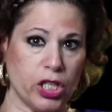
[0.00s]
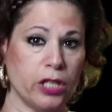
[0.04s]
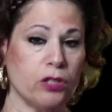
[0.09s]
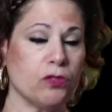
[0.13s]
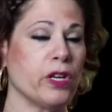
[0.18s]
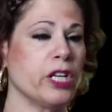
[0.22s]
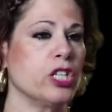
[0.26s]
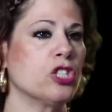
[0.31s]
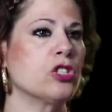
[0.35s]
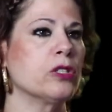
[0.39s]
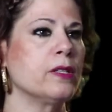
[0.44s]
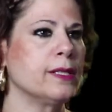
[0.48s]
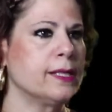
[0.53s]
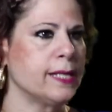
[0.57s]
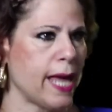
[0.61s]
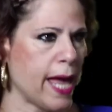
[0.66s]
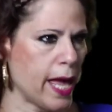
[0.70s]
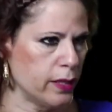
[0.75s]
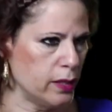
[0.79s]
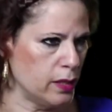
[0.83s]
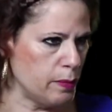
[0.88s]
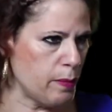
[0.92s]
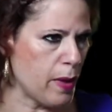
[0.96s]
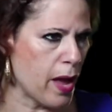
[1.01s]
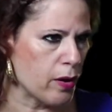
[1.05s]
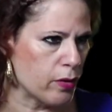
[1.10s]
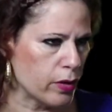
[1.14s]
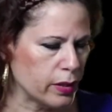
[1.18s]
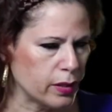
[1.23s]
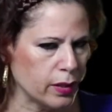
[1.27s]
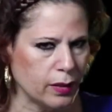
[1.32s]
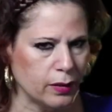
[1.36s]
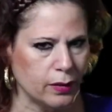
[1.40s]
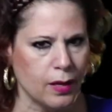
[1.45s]
generation Italian
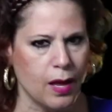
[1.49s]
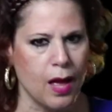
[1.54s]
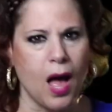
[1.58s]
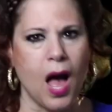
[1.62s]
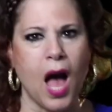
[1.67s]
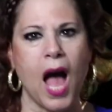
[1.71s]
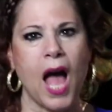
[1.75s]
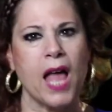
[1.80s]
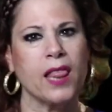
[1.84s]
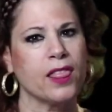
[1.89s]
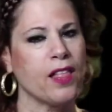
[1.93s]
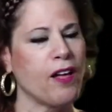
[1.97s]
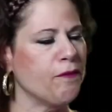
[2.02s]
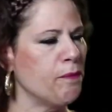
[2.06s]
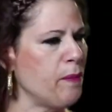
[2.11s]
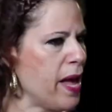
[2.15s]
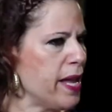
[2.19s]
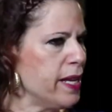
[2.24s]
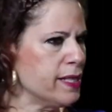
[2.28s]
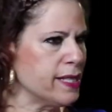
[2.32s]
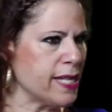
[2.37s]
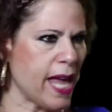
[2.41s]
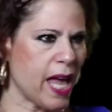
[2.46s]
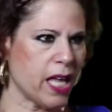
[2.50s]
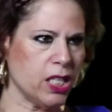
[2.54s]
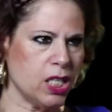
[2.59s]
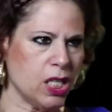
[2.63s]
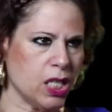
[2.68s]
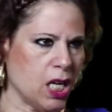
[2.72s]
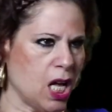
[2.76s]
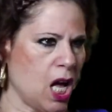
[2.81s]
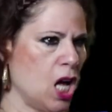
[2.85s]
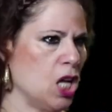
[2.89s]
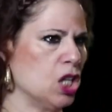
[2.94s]
American. I love my
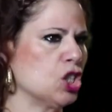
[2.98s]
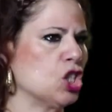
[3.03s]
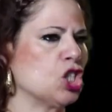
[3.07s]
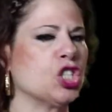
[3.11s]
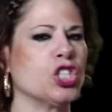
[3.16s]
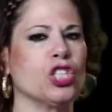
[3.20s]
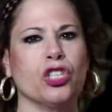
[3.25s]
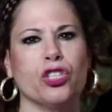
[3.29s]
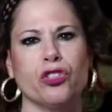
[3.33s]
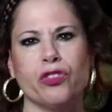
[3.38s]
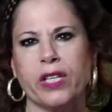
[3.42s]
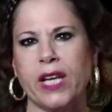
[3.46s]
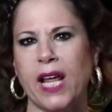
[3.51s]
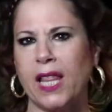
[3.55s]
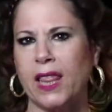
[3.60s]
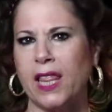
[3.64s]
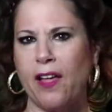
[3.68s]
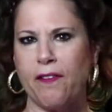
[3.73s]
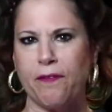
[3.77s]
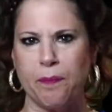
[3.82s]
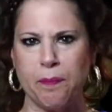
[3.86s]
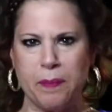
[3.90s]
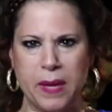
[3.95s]
Italian culture, and I love